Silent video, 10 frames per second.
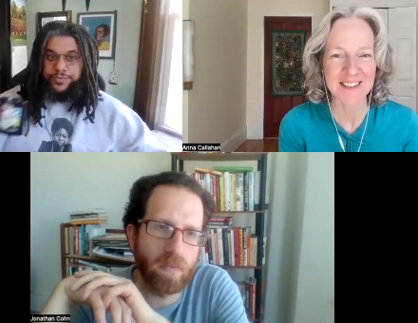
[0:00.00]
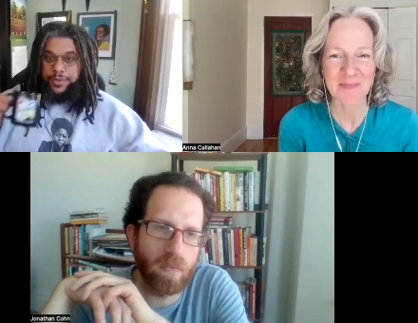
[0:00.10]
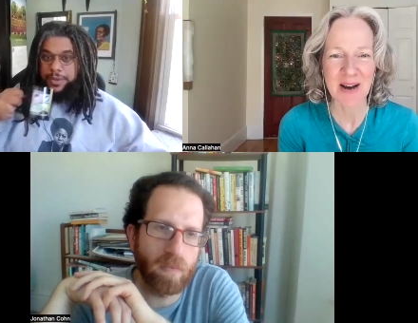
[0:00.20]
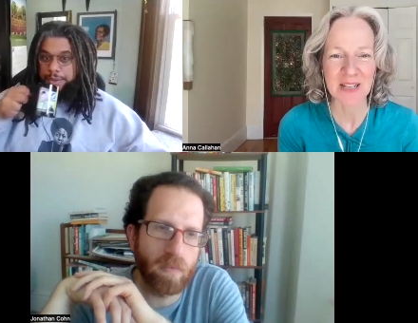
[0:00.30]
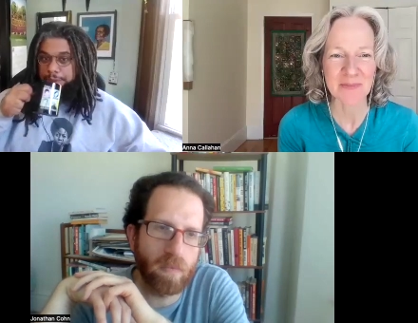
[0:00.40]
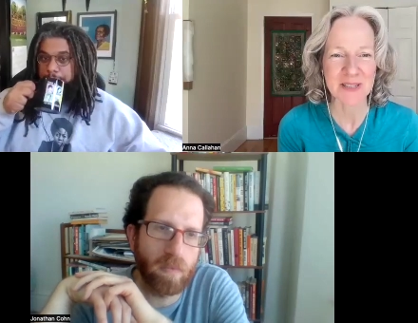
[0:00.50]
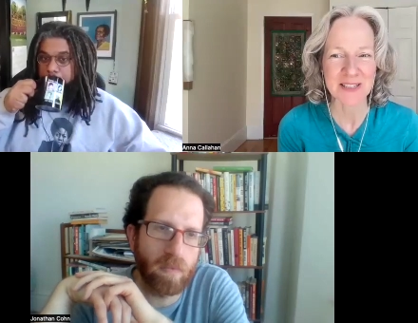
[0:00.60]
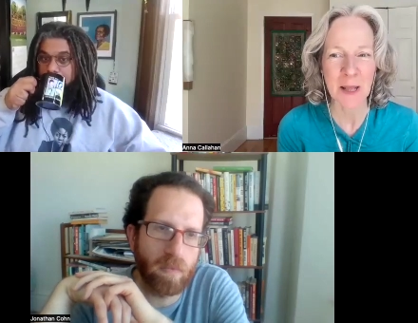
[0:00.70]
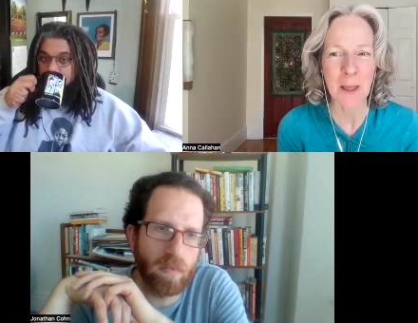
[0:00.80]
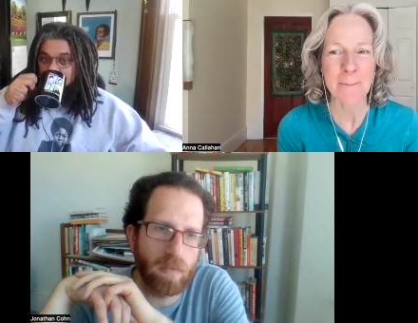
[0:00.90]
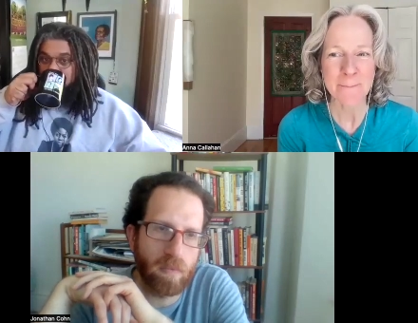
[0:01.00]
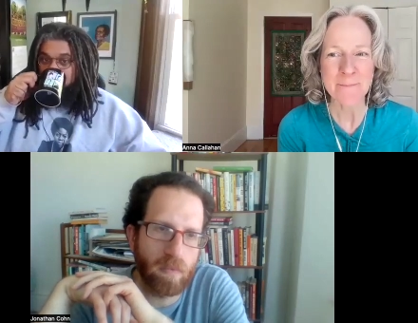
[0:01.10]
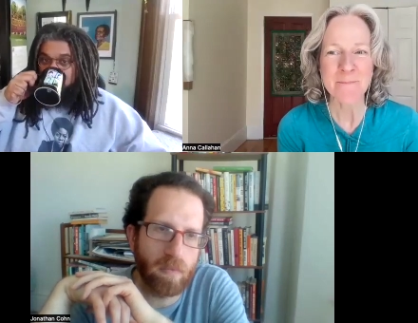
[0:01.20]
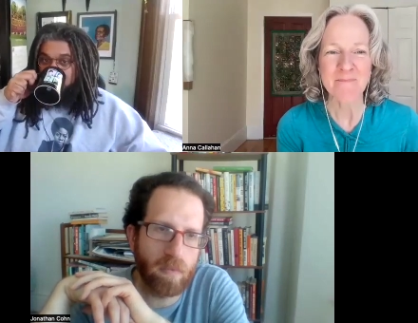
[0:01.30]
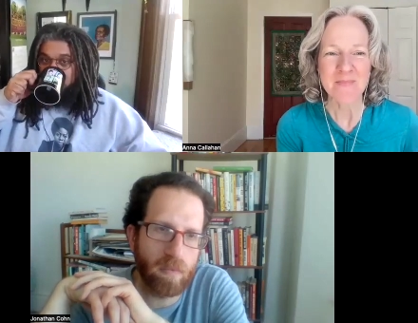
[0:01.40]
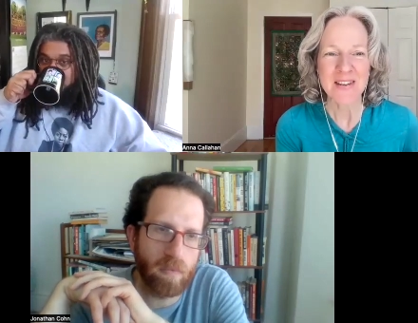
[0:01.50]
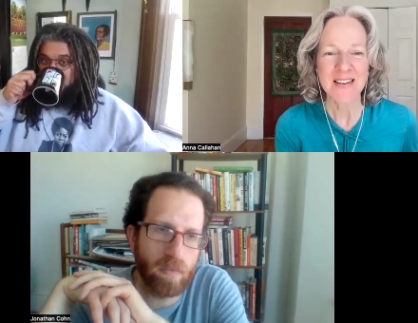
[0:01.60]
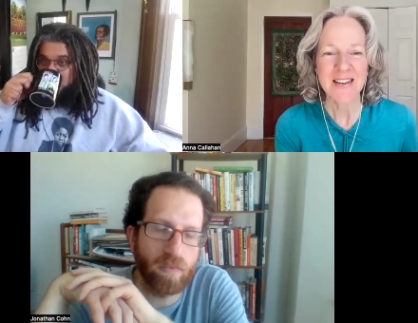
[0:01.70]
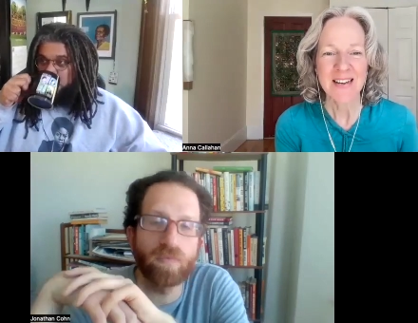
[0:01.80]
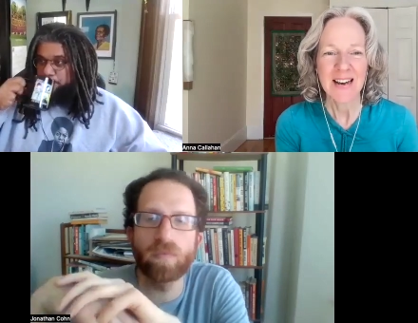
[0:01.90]
Speaker 1: on the pocketbook.
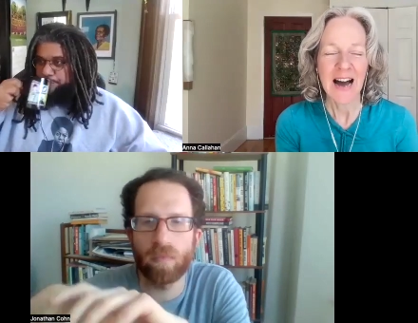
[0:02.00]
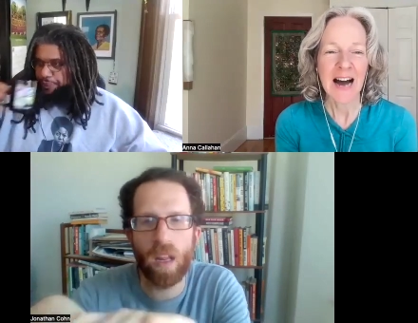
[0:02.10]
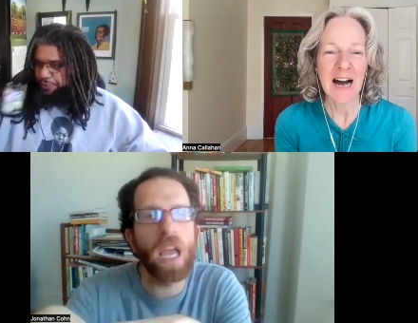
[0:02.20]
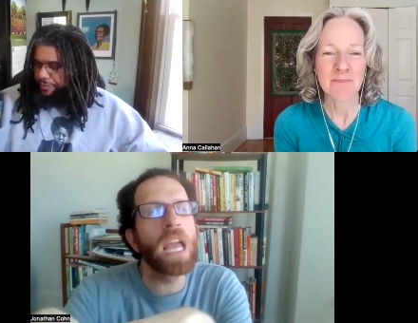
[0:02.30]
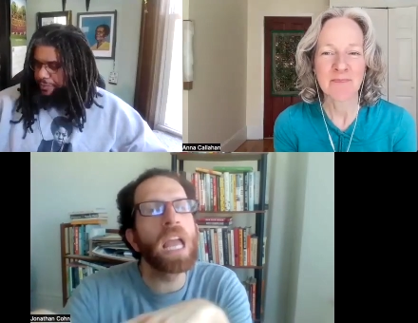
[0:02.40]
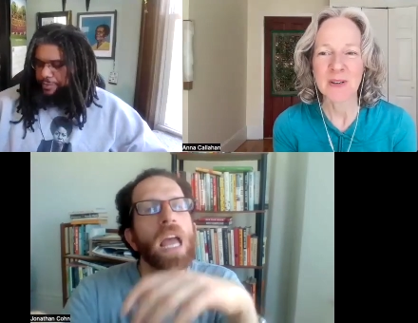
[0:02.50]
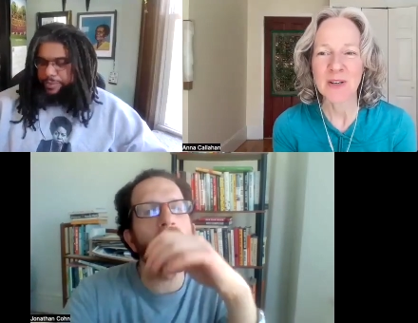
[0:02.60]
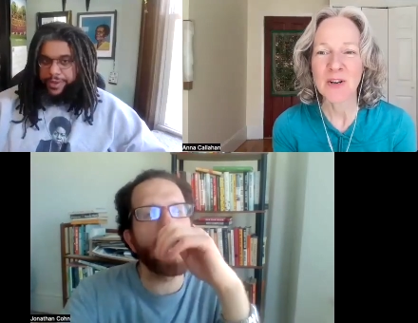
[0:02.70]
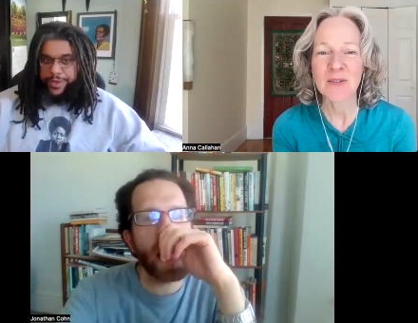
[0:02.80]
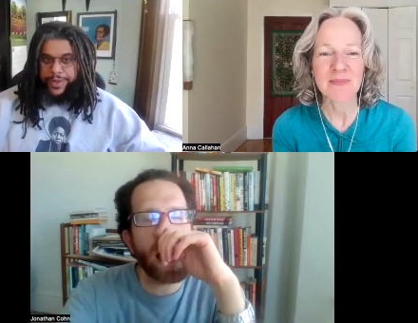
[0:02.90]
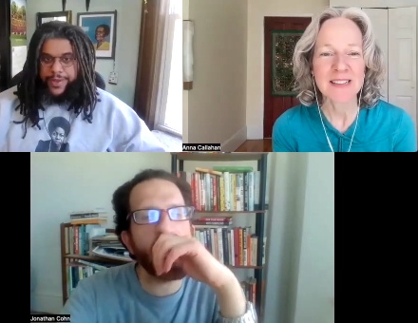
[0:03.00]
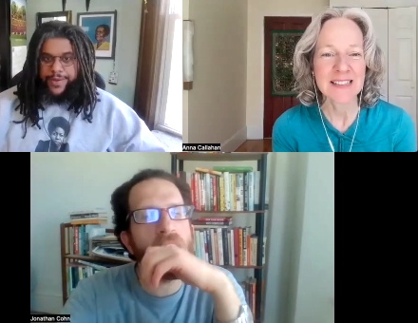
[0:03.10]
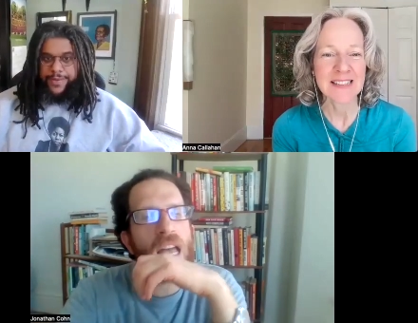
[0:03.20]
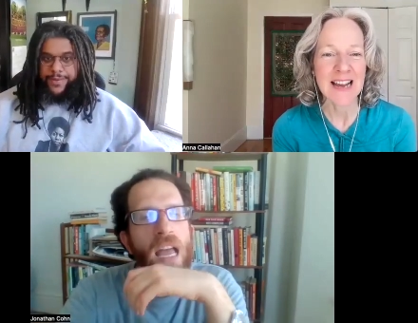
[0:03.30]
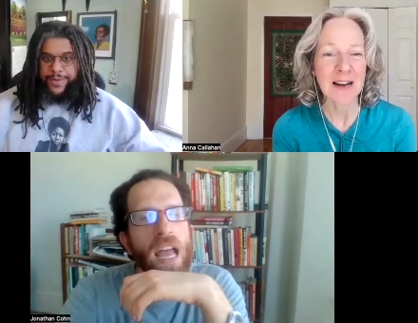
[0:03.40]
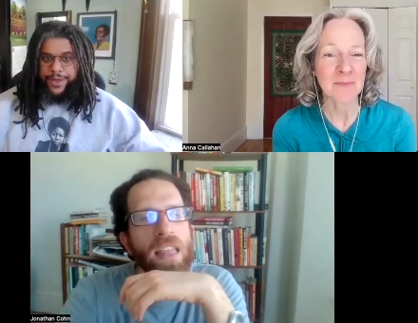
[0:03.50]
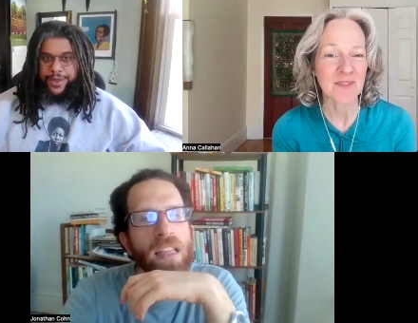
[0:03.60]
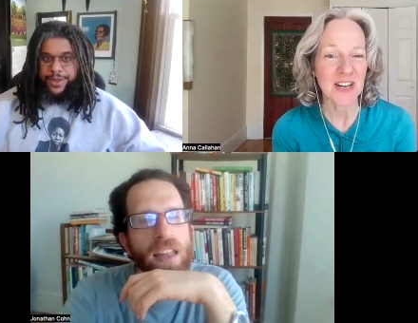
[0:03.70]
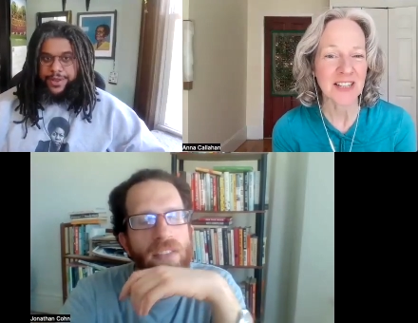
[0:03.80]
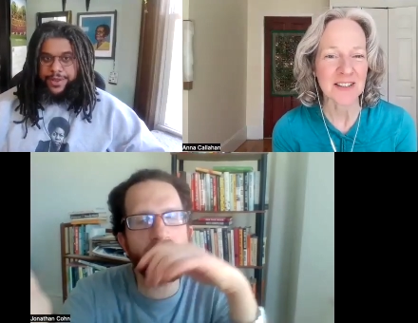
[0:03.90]
Um,
Speaker 2: yeah
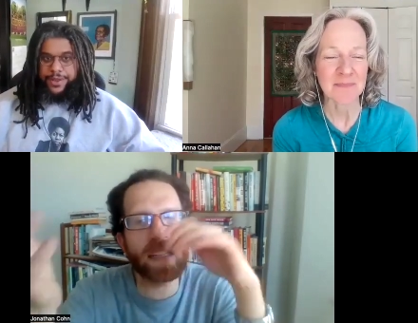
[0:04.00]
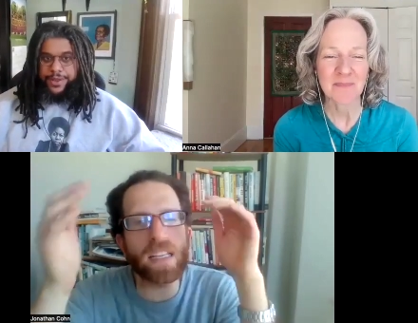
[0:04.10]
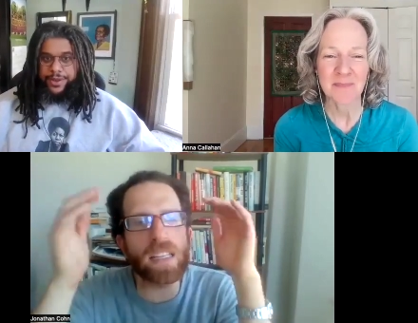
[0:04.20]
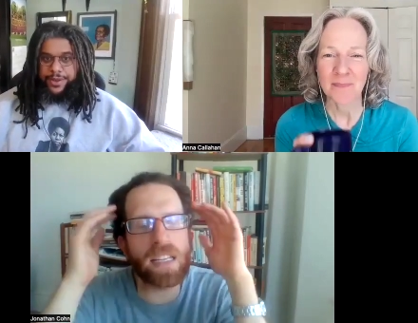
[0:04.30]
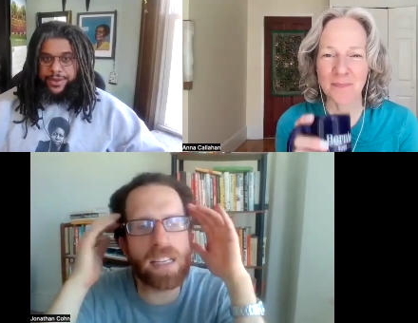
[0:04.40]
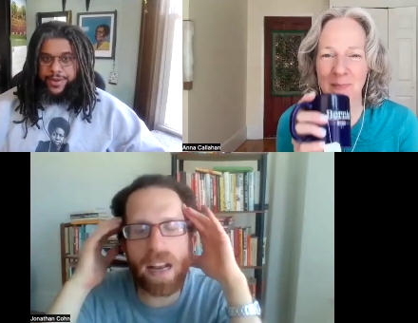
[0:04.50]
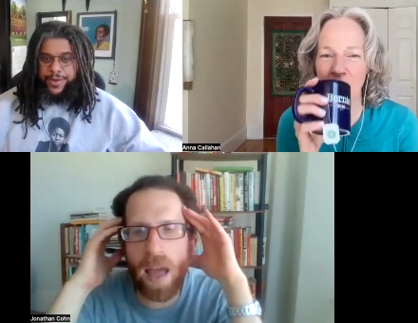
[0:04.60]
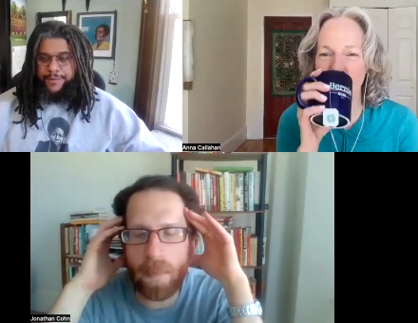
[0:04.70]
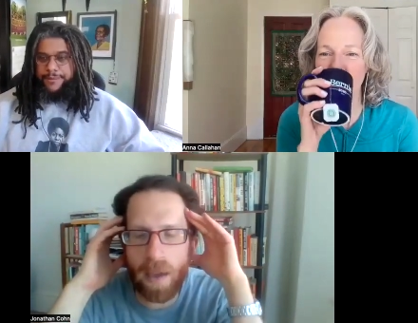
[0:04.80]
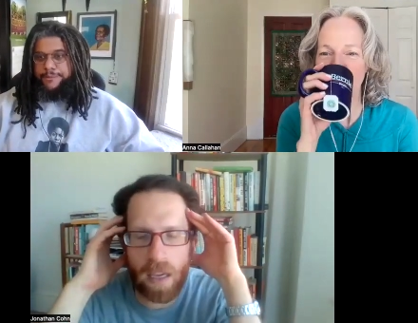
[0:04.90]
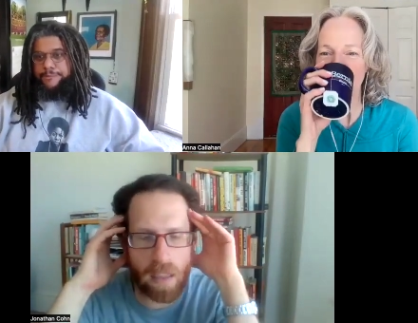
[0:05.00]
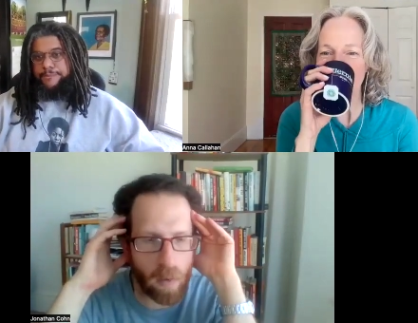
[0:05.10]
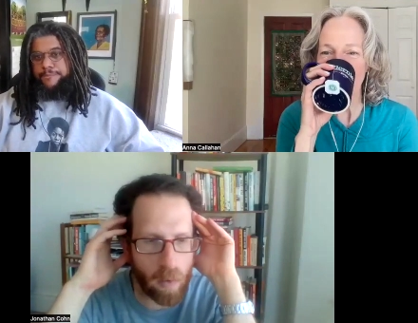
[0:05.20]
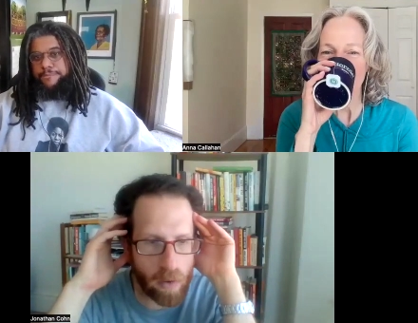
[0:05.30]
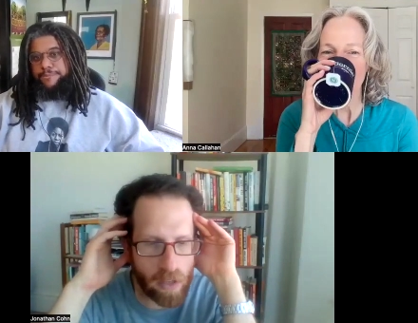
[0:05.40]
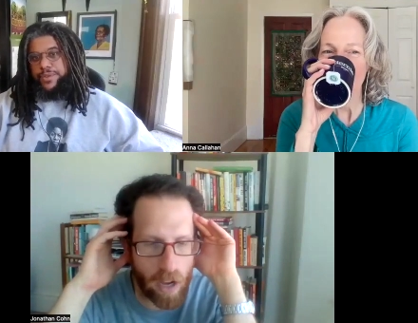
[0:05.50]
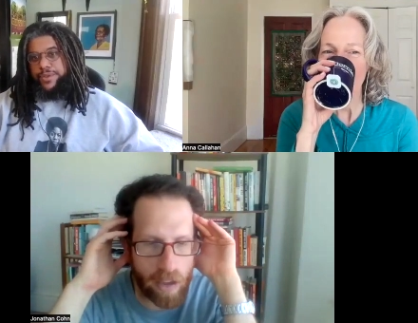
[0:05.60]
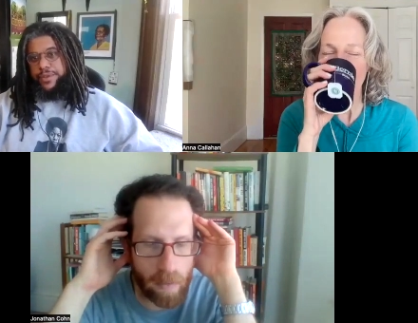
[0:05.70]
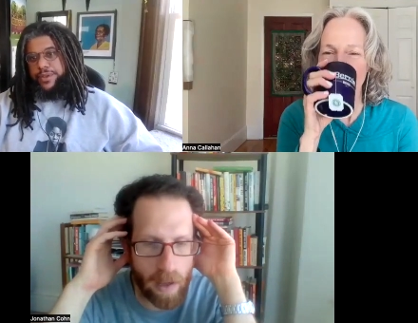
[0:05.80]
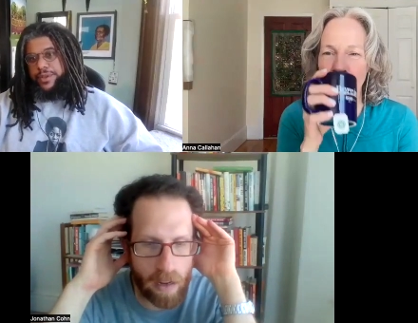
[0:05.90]
and the, the dynamic that we
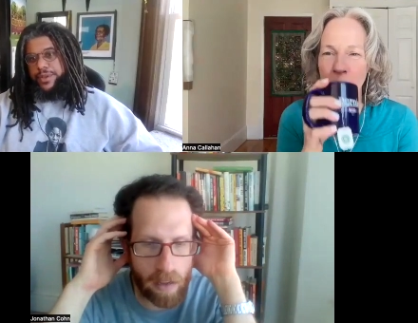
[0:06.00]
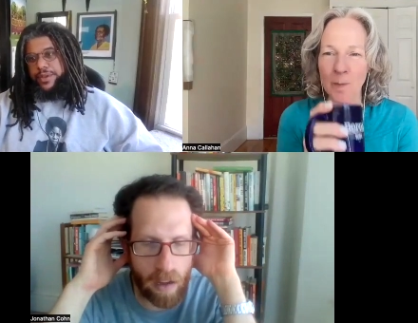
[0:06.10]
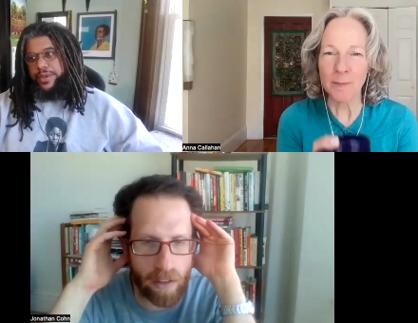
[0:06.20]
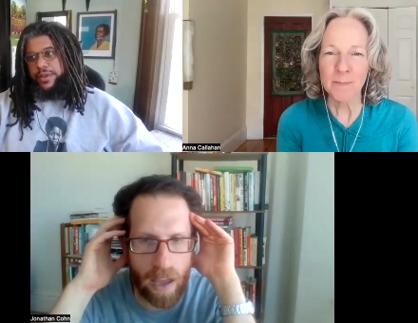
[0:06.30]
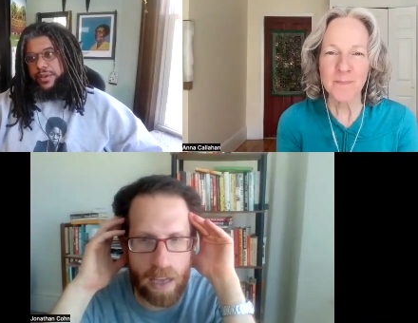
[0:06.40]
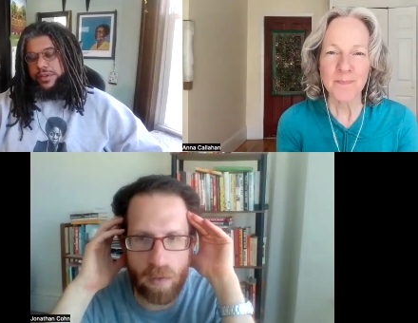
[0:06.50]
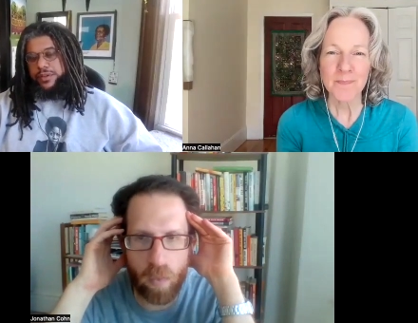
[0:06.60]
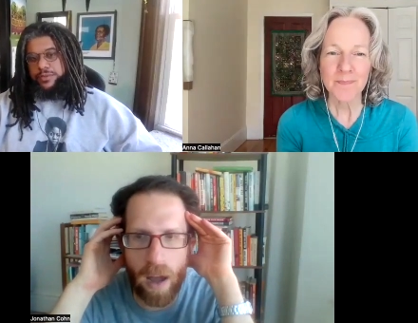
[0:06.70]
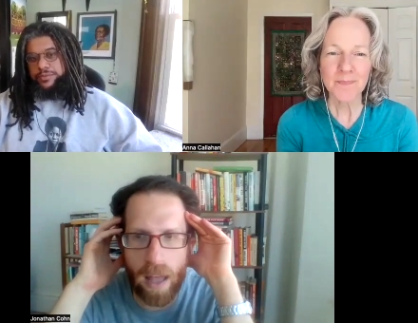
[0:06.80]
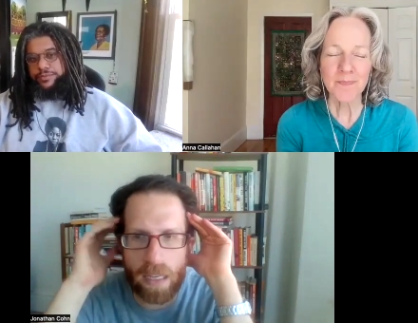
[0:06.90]
were talking about as